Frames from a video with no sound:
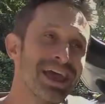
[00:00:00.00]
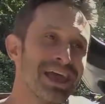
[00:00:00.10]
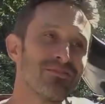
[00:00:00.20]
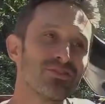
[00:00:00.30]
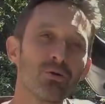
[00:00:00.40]

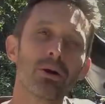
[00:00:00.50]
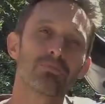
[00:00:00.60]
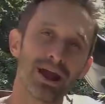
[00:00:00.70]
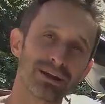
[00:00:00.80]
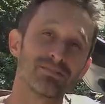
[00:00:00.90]
If you are
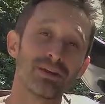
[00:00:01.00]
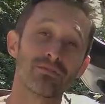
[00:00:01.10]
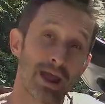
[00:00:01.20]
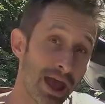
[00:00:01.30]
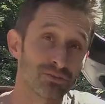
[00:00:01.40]
practicing
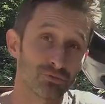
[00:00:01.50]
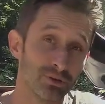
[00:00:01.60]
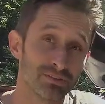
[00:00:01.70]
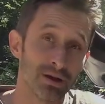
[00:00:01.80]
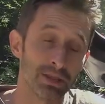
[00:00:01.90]
for
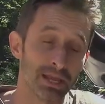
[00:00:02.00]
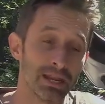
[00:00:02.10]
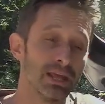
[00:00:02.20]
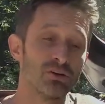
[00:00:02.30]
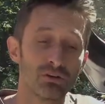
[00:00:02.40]
asteroids coming in
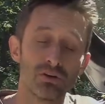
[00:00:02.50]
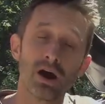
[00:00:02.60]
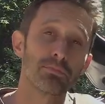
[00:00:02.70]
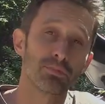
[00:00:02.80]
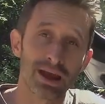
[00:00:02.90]
and you're
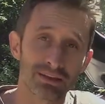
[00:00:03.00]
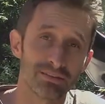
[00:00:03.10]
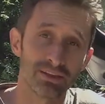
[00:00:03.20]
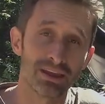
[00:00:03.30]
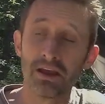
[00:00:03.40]
not
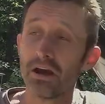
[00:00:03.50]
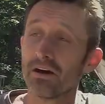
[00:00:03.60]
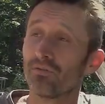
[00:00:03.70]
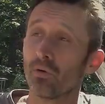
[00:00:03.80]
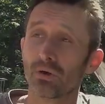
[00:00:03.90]
practicing
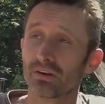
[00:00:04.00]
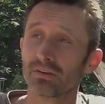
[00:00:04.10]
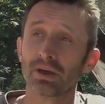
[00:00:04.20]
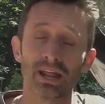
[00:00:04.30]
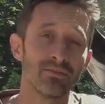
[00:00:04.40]
for
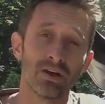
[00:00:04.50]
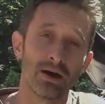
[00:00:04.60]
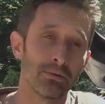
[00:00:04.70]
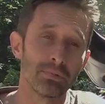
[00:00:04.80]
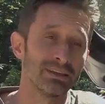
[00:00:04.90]
some kind of
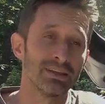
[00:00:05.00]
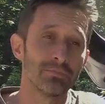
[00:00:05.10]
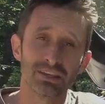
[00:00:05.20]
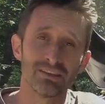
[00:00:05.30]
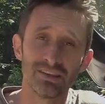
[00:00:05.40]
a, a
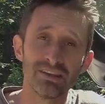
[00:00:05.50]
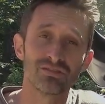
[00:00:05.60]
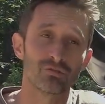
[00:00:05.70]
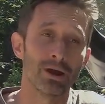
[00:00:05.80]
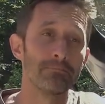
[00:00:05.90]
pandemic
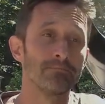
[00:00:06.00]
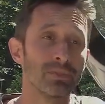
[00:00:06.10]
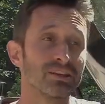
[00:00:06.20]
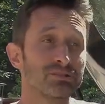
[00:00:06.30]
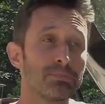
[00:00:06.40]
disease threat,
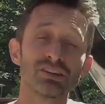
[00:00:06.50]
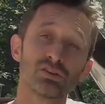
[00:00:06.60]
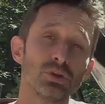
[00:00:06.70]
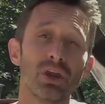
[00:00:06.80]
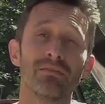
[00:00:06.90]
especially
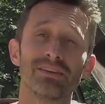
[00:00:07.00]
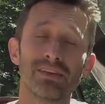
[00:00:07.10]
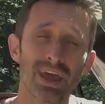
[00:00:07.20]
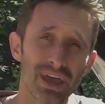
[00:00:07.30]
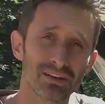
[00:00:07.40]
when you have this
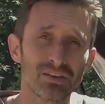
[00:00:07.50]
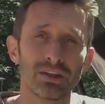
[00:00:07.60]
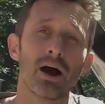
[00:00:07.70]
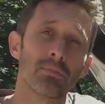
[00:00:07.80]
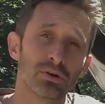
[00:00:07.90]

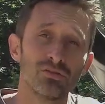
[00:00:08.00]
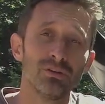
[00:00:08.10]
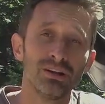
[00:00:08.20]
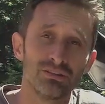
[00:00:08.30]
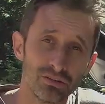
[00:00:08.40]
excellent
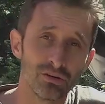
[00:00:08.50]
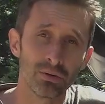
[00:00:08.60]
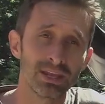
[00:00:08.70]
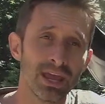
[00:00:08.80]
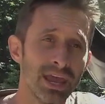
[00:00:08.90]
opportunity to do it,